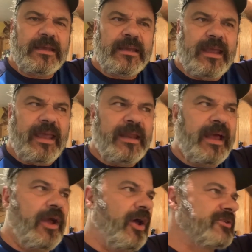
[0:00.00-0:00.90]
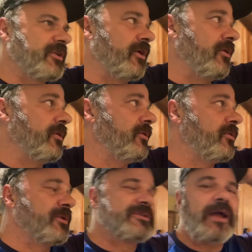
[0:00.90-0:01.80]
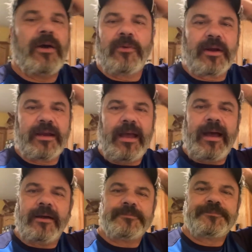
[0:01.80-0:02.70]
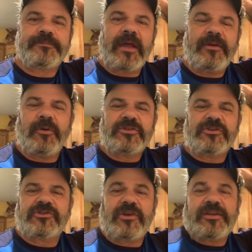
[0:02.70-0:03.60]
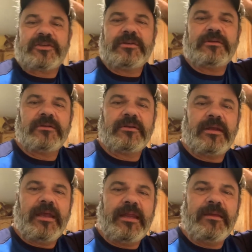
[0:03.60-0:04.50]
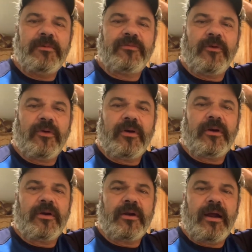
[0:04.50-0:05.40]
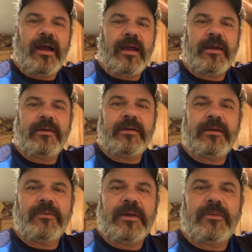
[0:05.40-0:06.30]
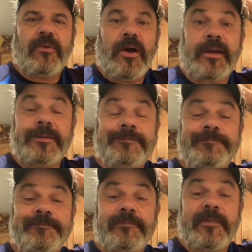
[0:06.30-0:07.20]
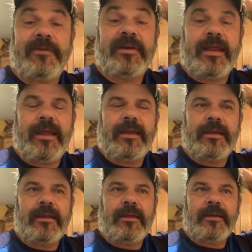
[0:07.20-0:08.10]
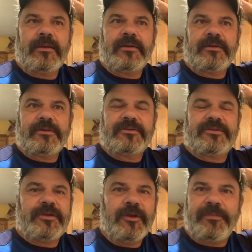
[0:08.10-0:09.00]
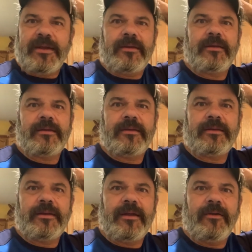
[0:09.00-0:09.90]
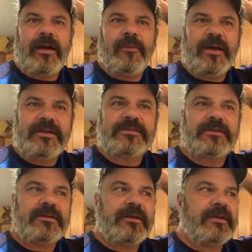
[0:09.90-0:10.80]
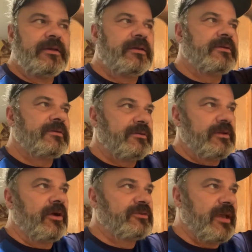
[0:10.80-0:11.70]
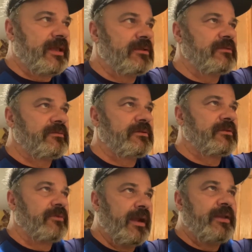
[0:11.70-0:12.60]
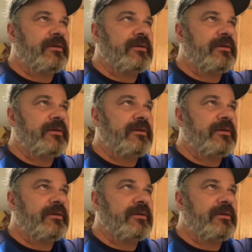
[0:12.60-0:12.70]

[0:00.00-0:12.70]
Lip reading: And I also was not working out. I wasn't stretching any before I went walking every day. Stupid. You know, I was, you know, taking the right,